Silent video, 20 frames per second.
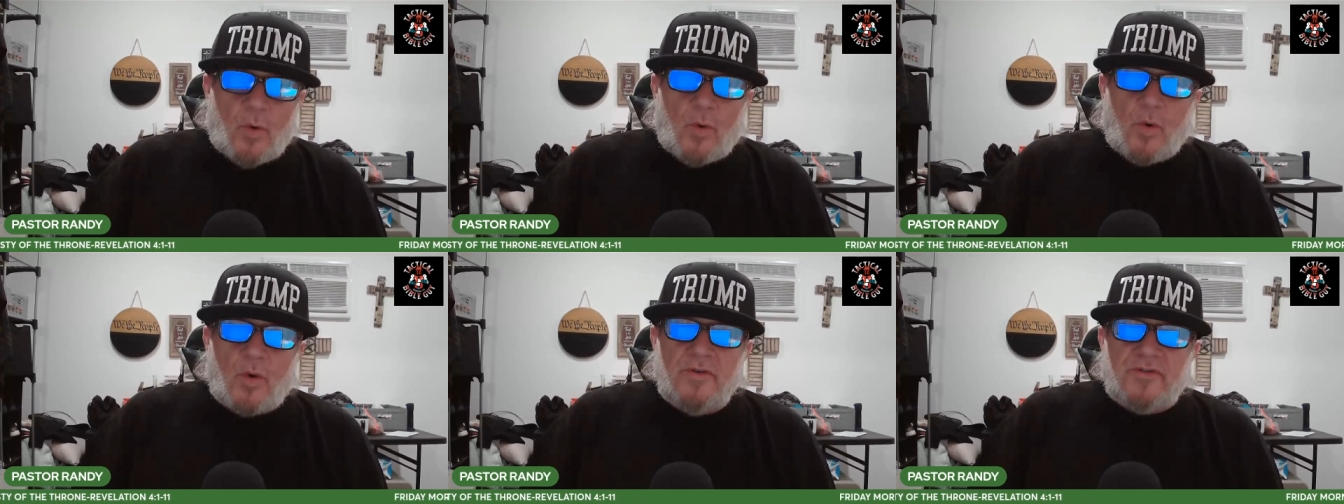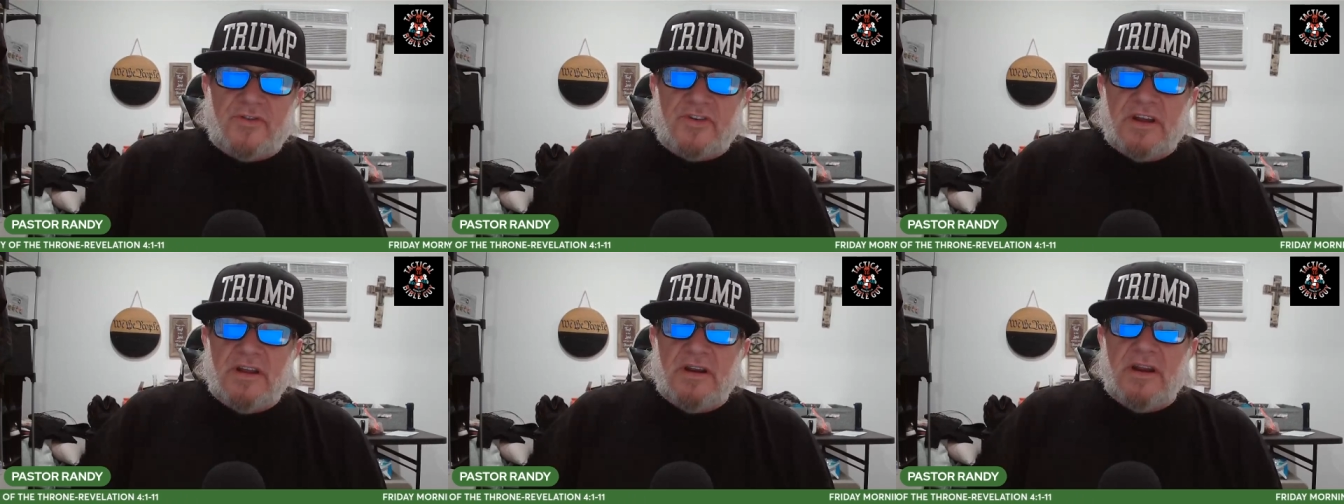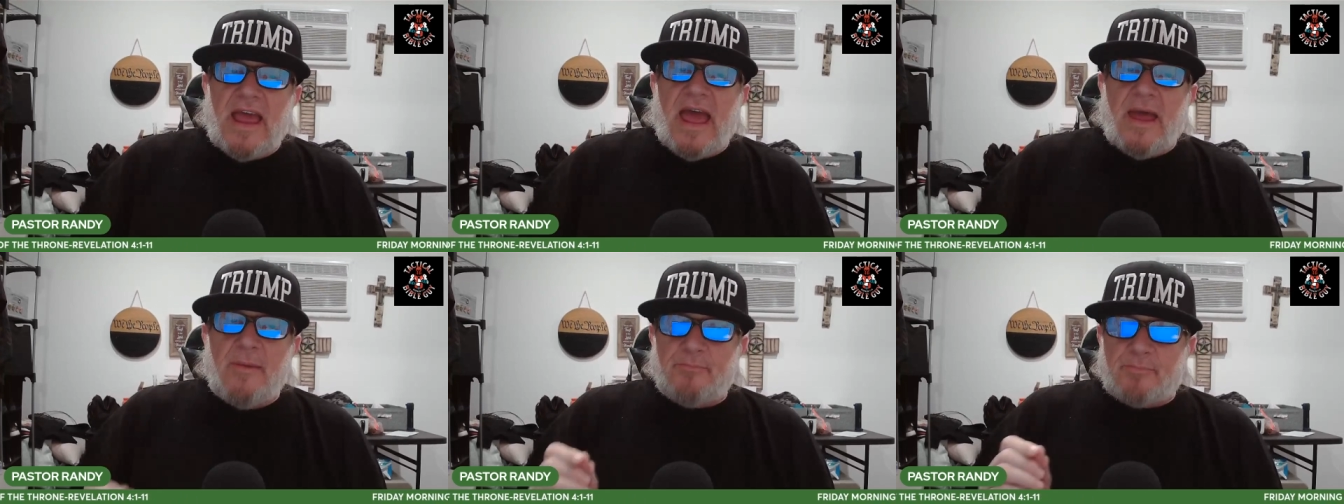origin
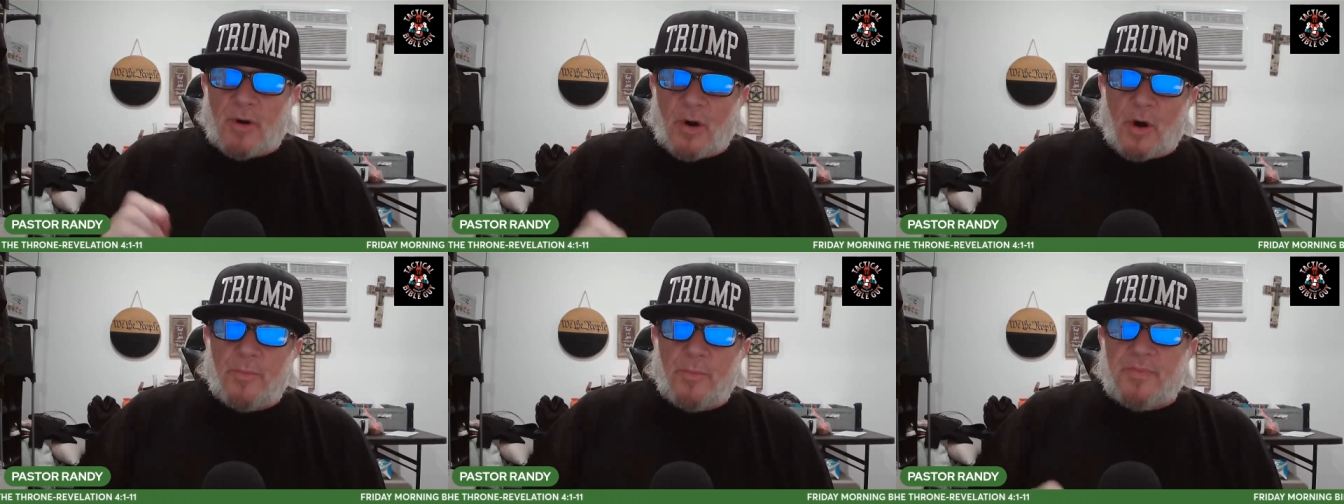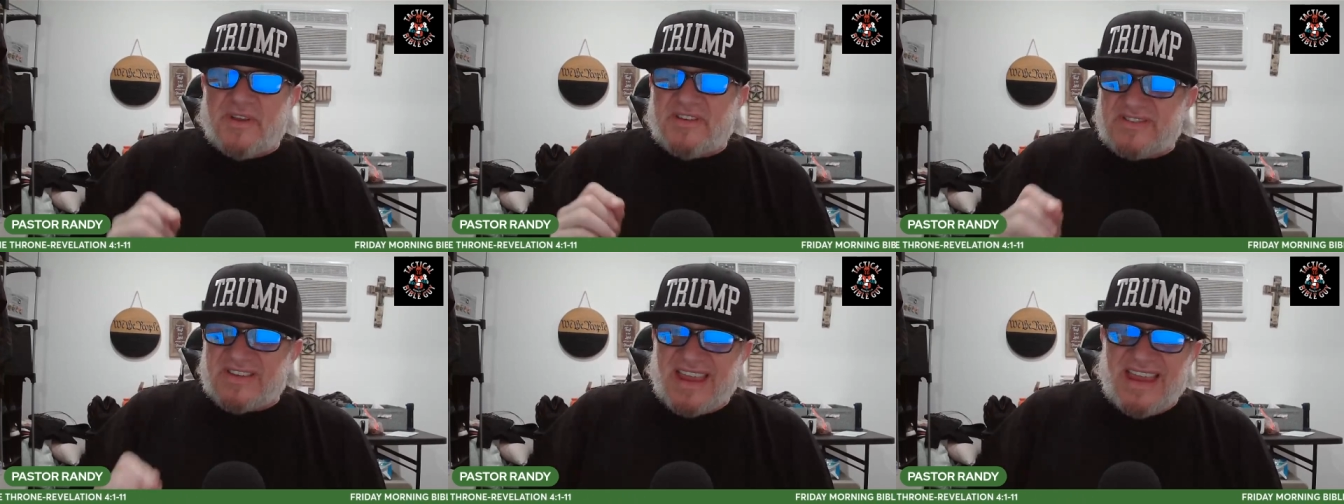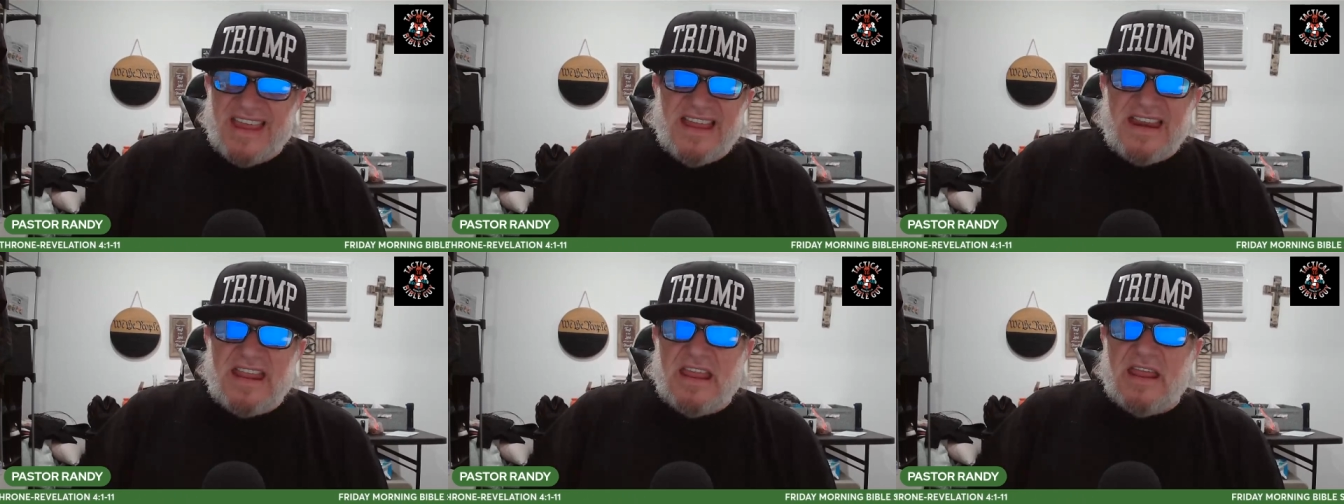and purpose
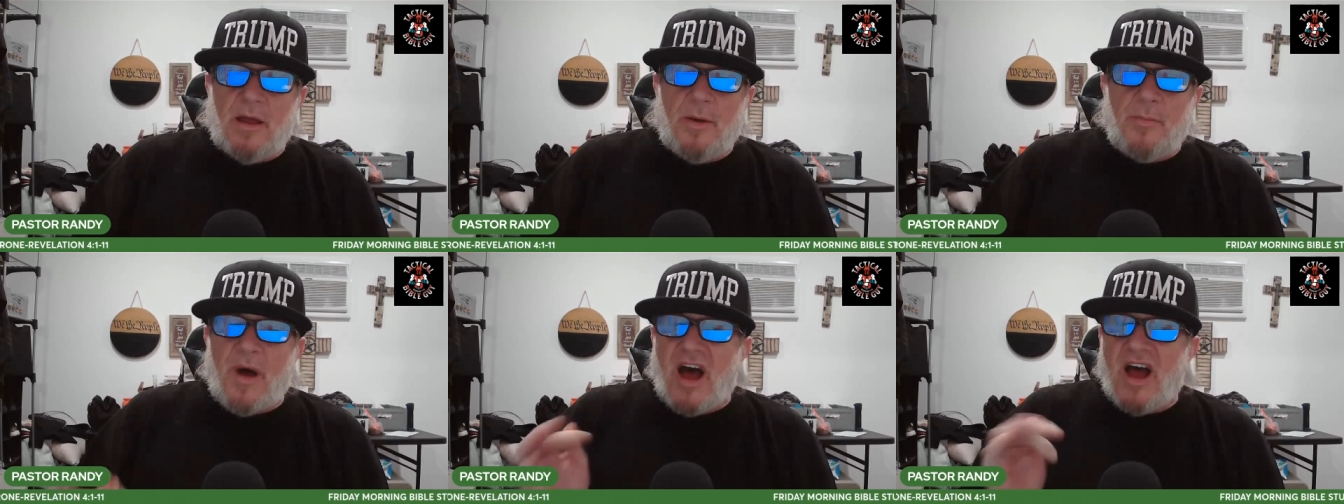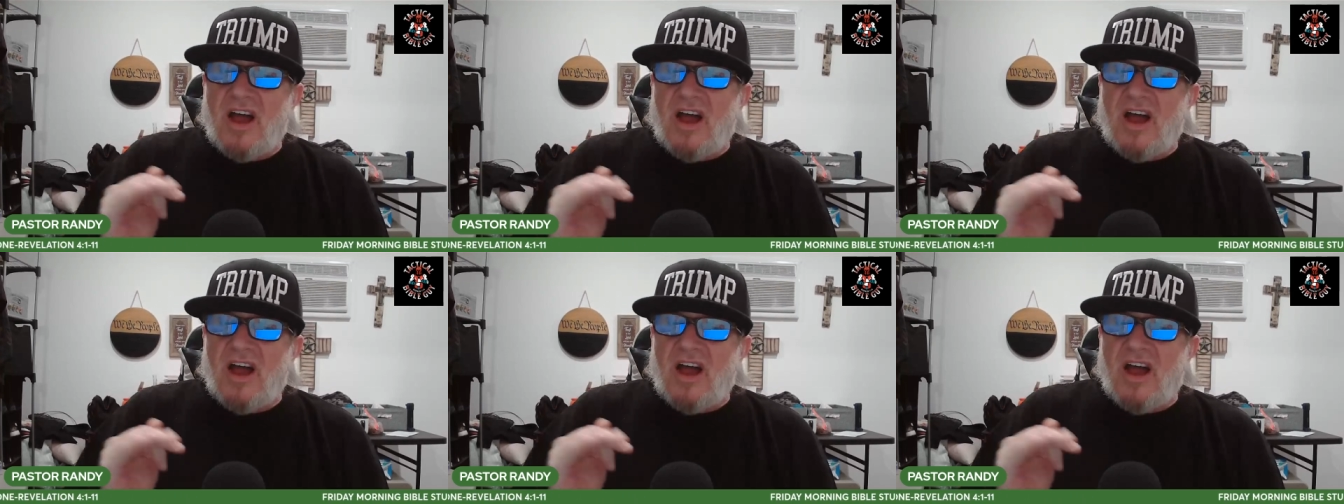in him,